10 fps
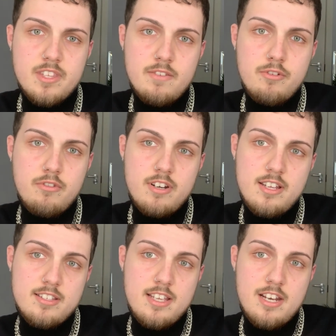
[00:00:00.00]
If you're running
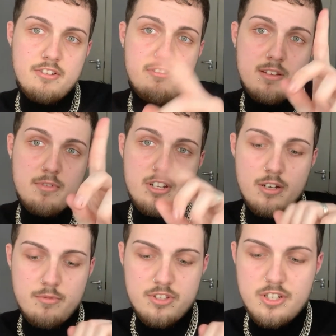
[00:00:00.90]
out of salad cream, you
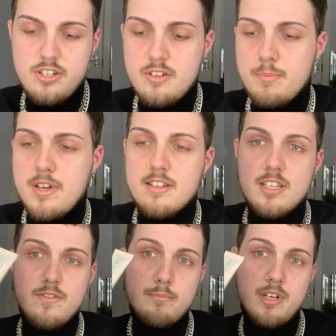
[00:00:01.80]
know what to do. Buy
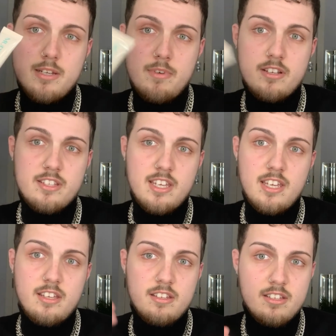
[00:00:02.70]
yourself a muddy
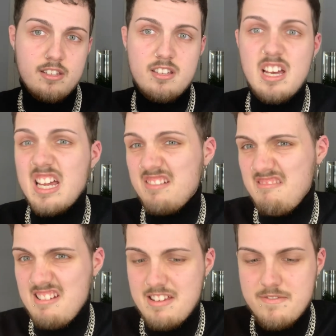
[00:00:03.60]
masky. I don't
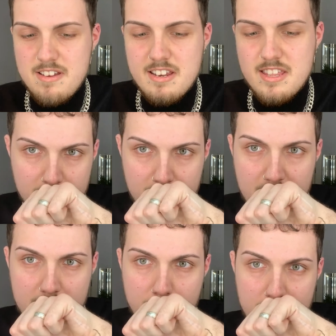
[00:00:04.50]
really like the feel of this.
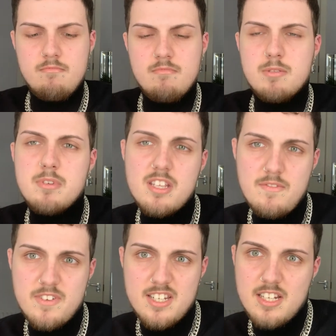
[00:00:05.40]
It smells like
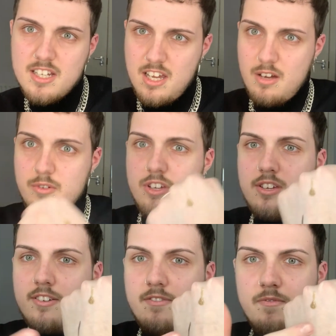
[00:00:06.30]
vanilla, girl.
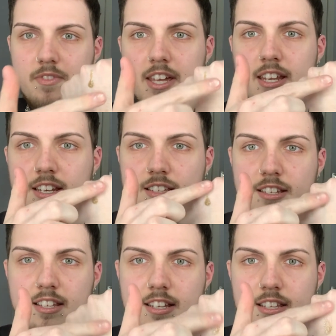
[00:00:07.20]
Cute. And then it's
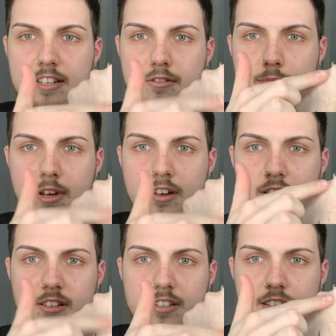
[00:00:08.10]
just like this little
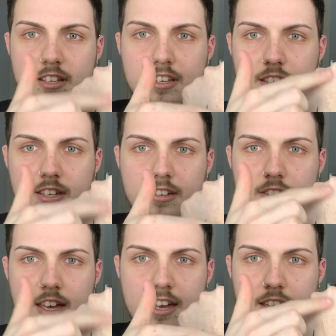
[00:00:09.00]
mask. Keep
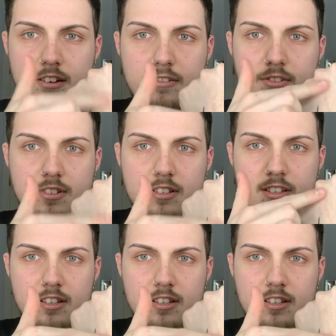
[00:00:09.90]
the house.